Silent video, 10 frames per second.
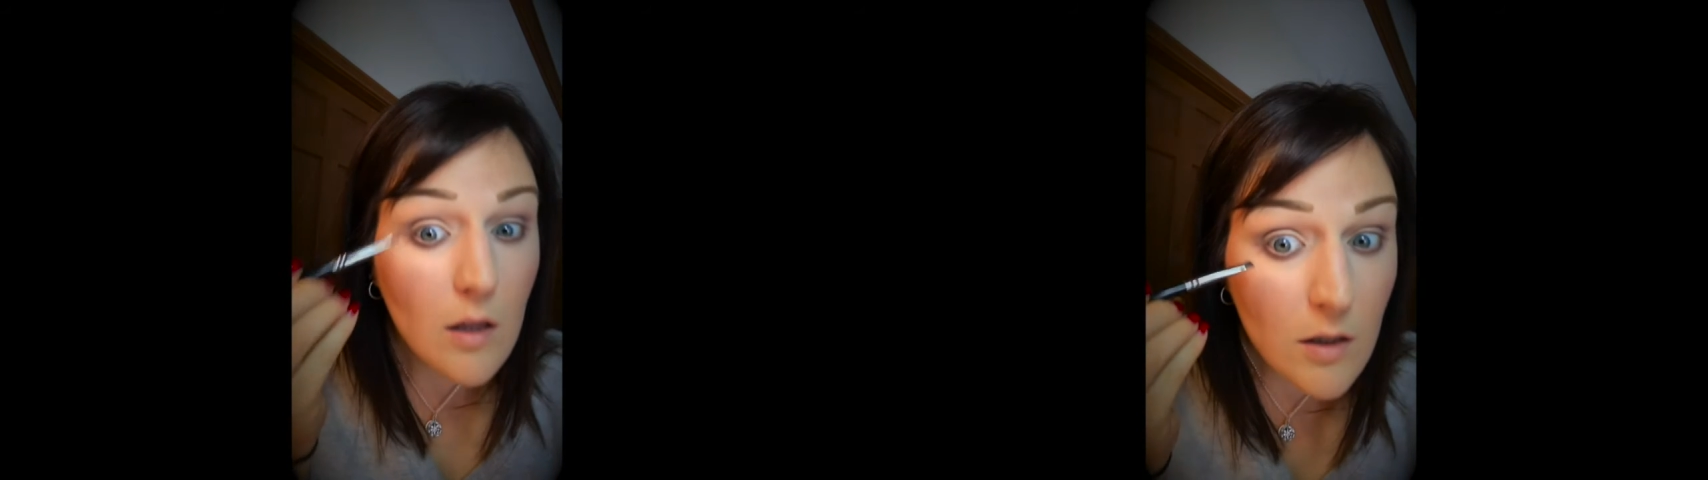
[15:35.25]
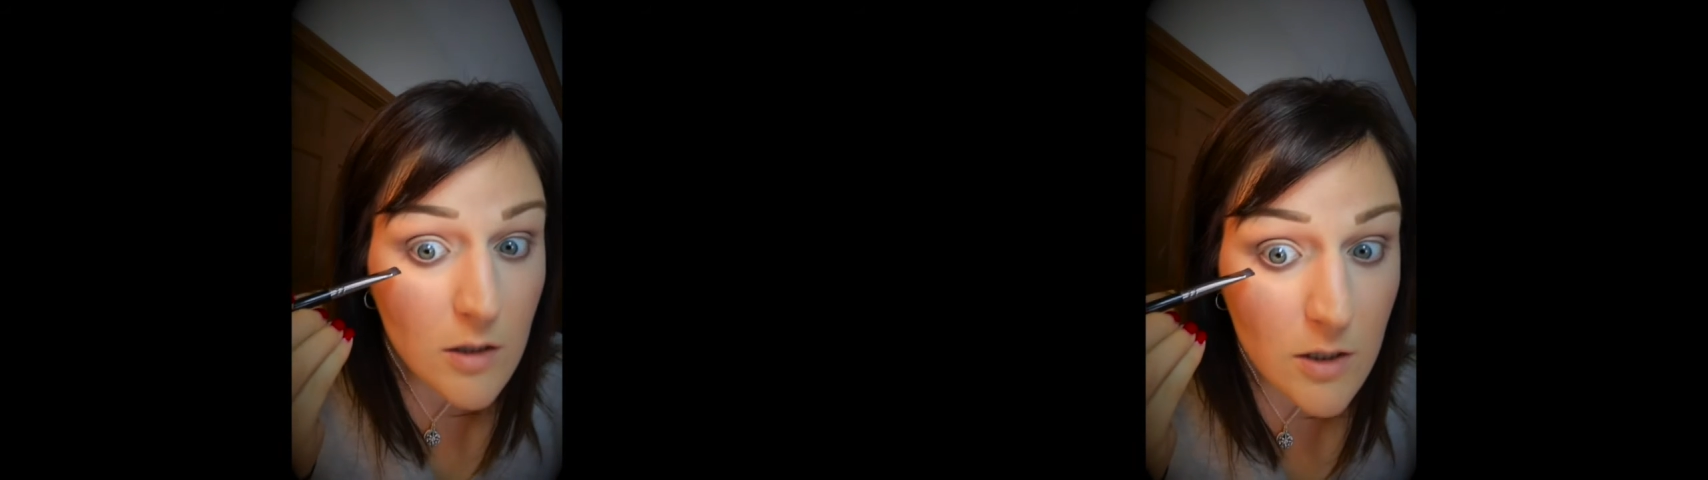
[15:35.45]

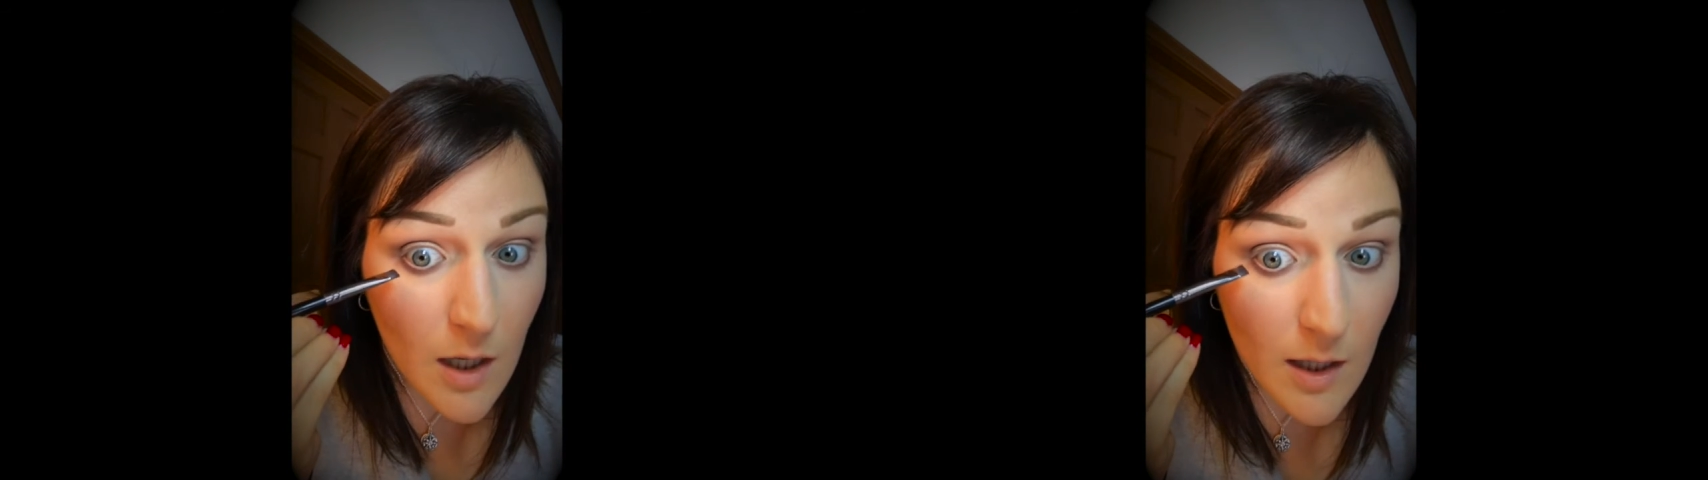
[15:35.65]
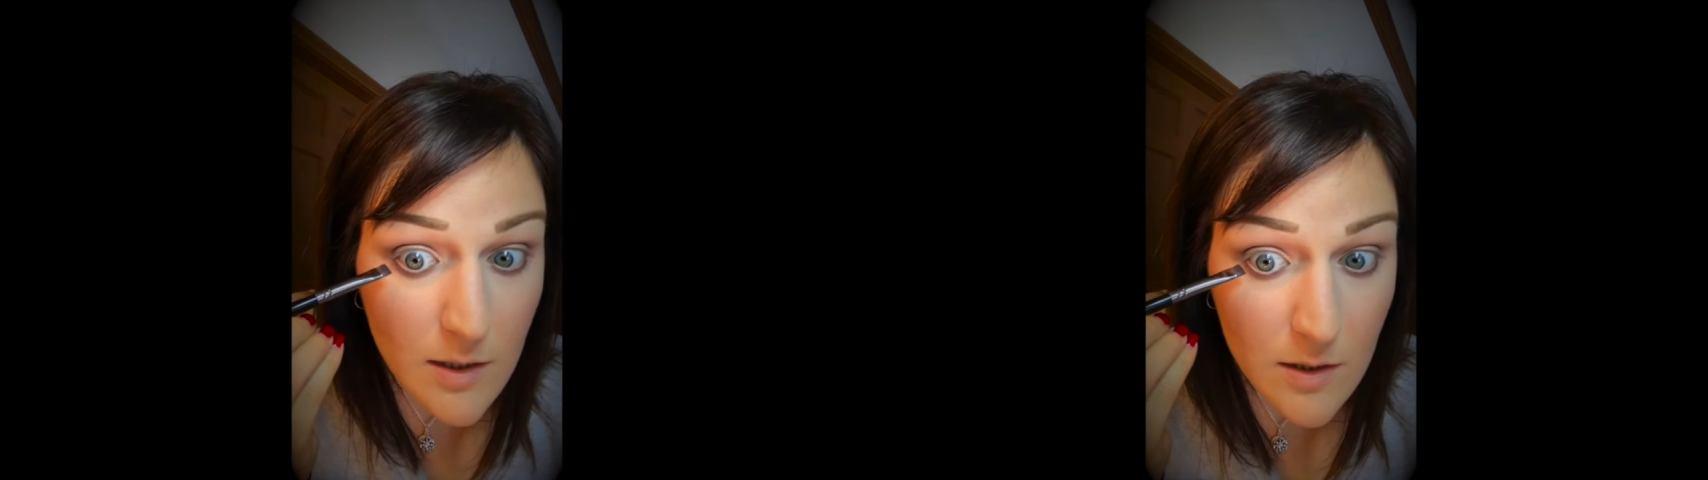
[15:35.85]
and
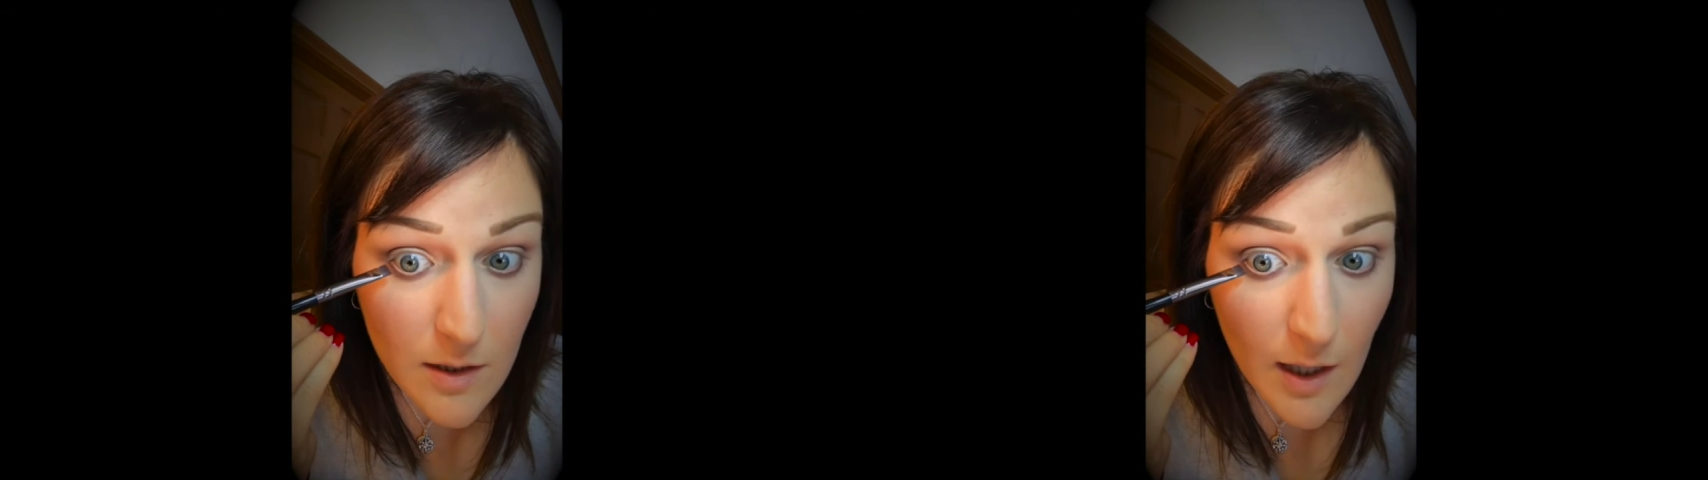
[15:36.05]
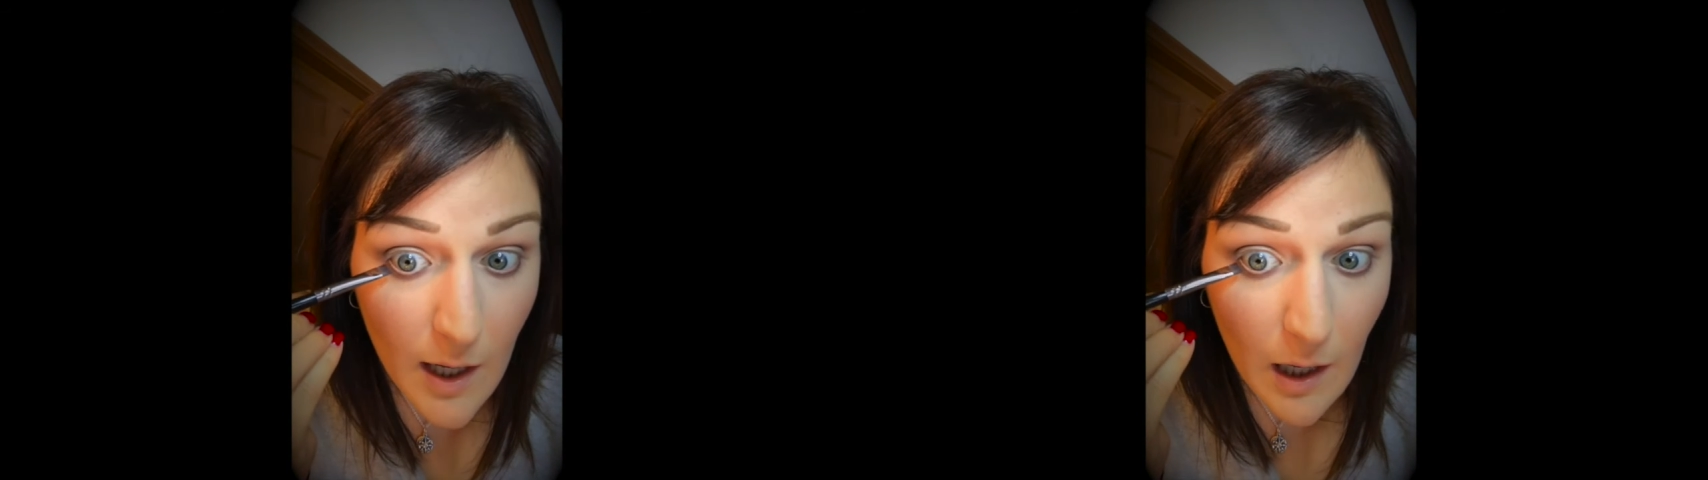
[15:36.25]
just
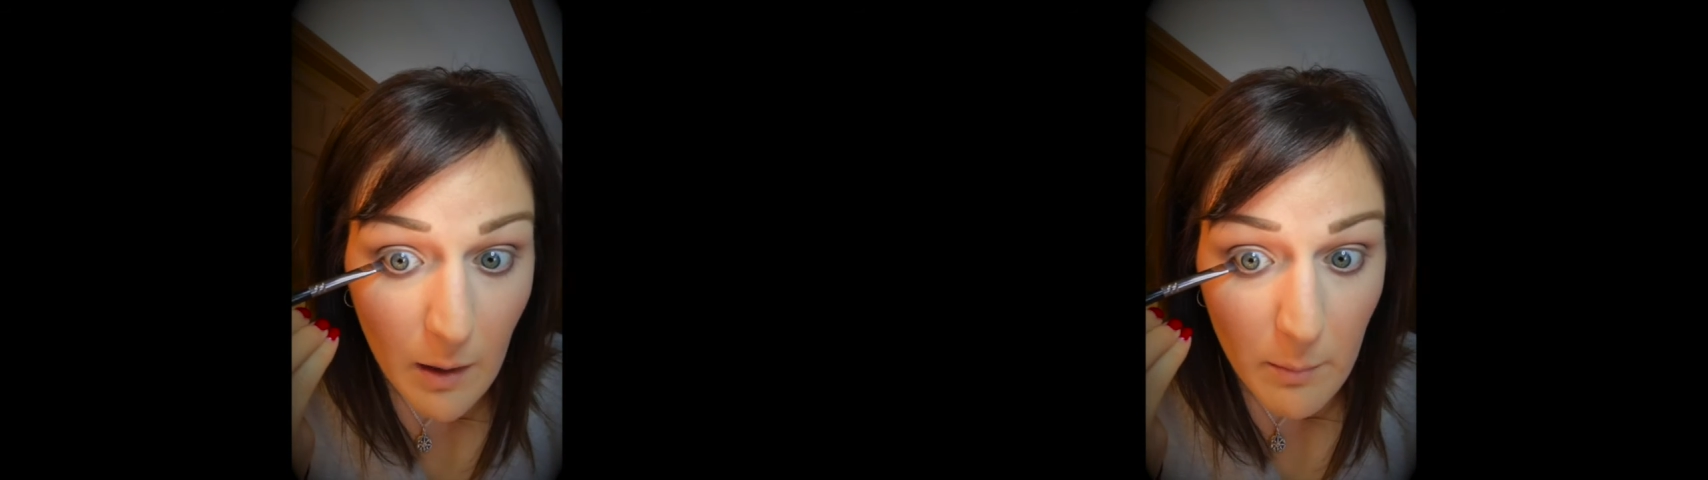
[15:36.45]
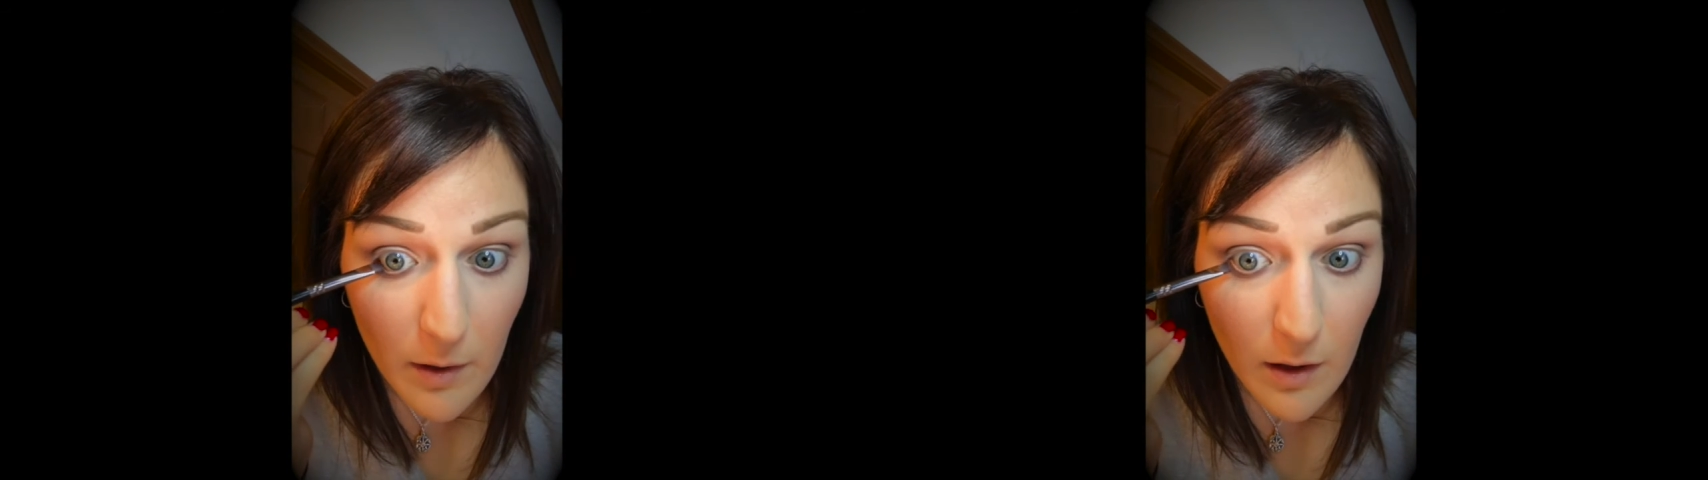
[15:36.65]
tap